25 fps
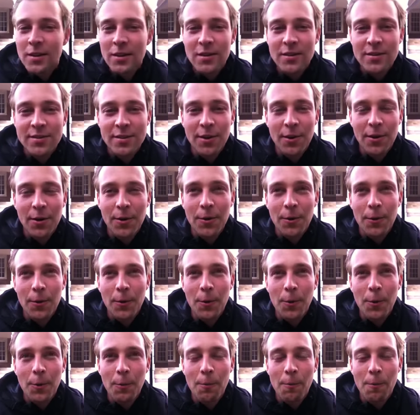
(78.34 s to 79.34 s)

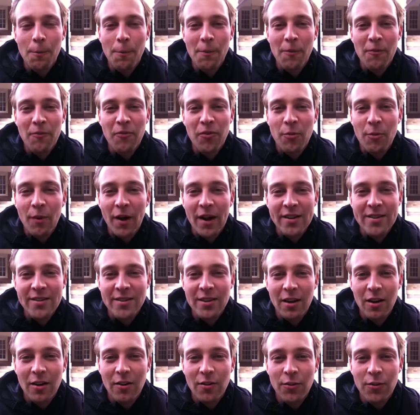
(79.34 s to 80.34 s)
So for
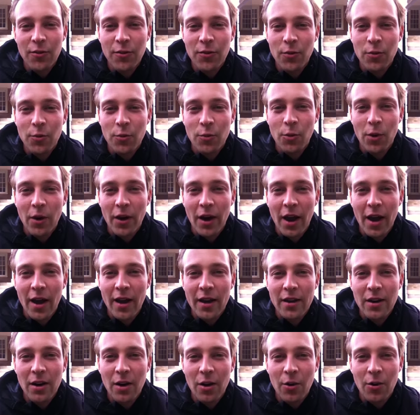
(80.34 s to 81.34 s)
myself, when
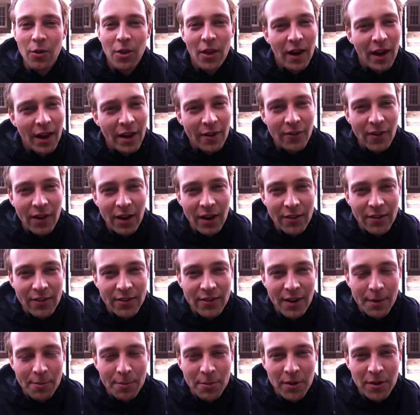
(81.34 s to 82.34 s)
I know that I've kind of
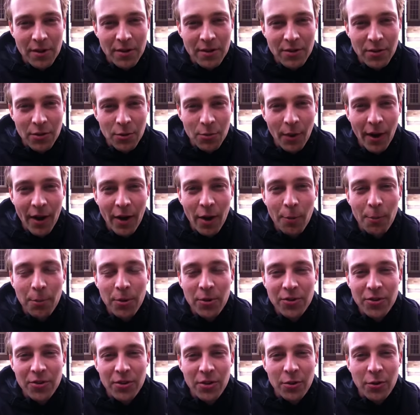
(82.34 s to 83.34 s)
stepped into my own
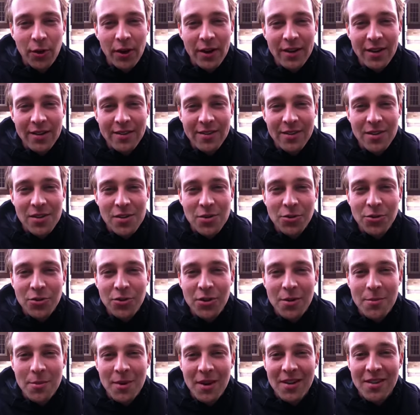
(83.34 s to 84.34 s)
personal greatness, it
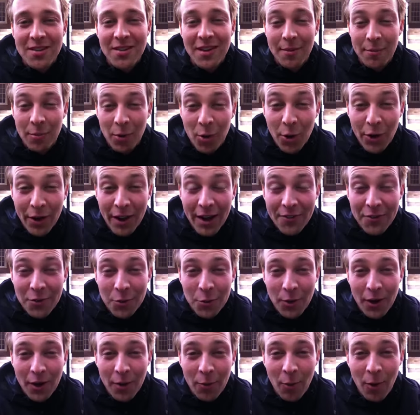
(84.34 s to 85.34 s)
usually means that I'm going
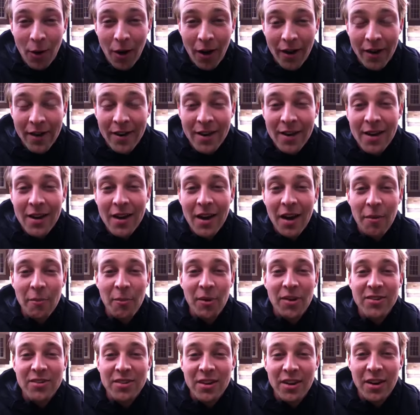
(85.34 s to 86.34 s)
after what I want,
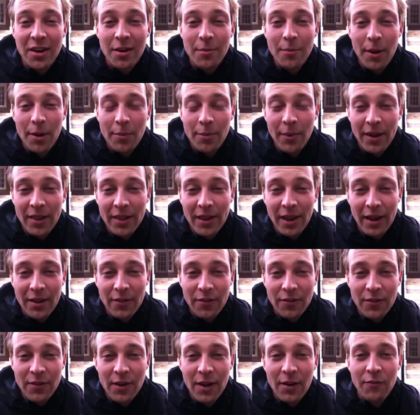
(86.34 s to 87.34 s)
I'm excited about my
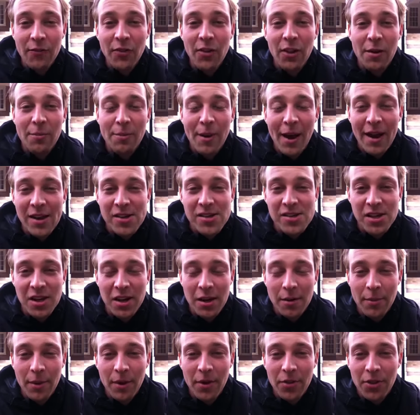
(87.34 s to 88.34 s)
life, I'm feeling
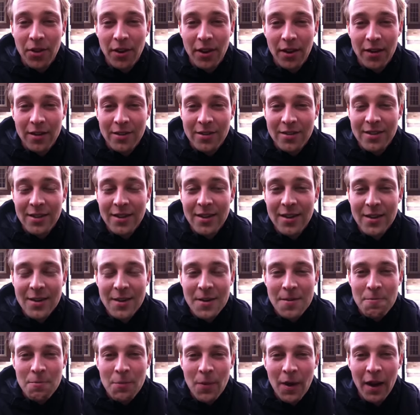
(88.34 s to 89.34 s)
passionate about things,
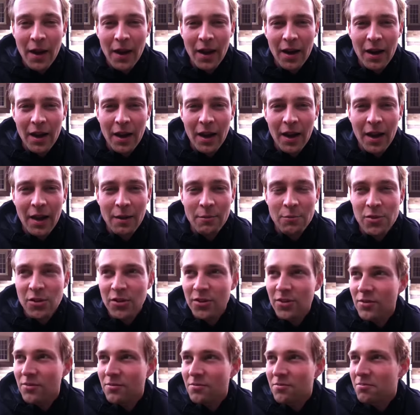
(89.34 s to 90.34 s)
and I'm
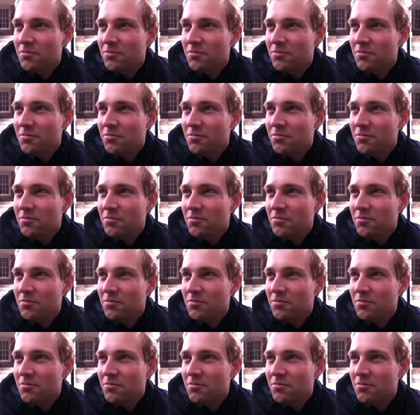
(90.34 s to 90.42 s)
just